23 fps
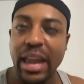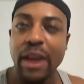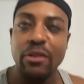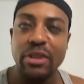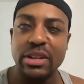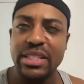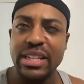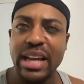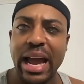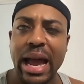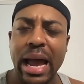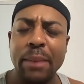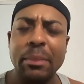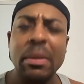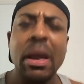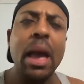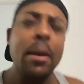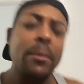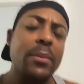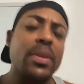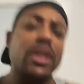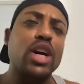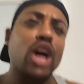here in time
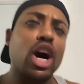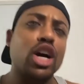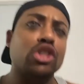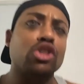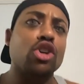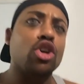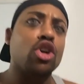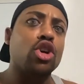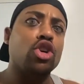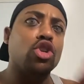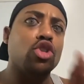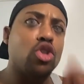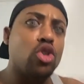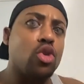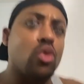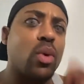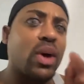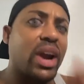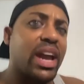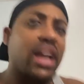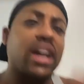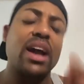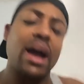because you
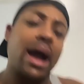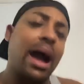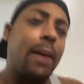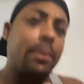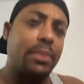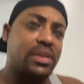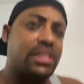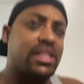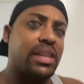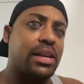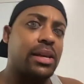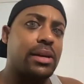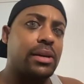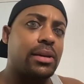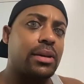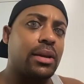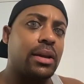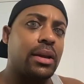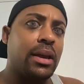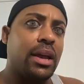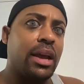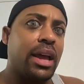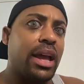were incompetent
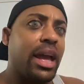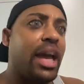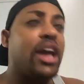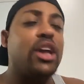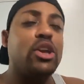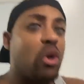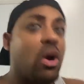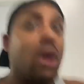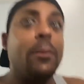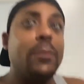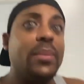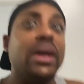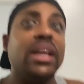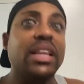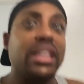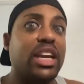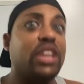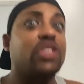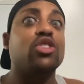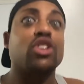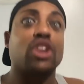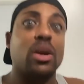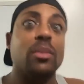in your
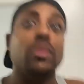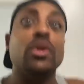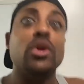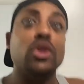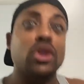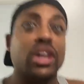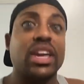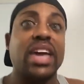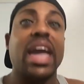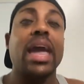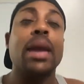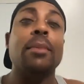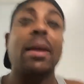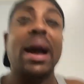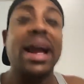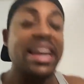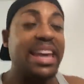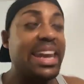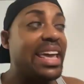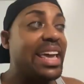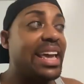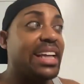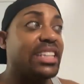ability to communicate my
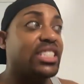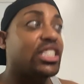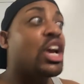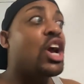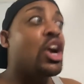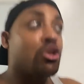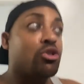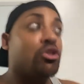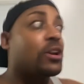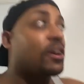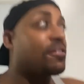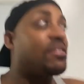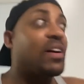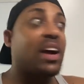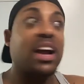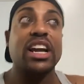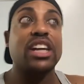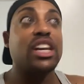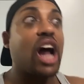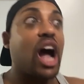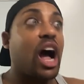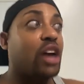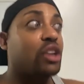needs to the
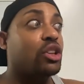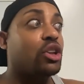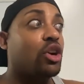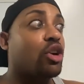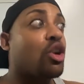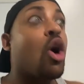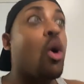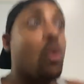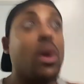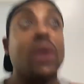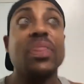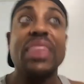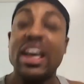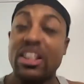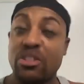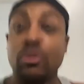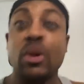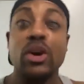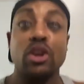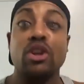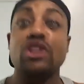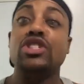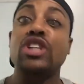fucking doctor, when
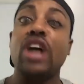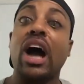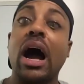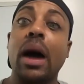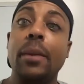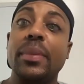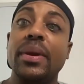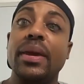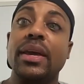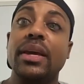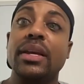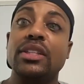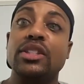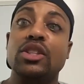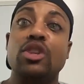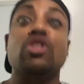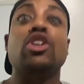that's what your job is.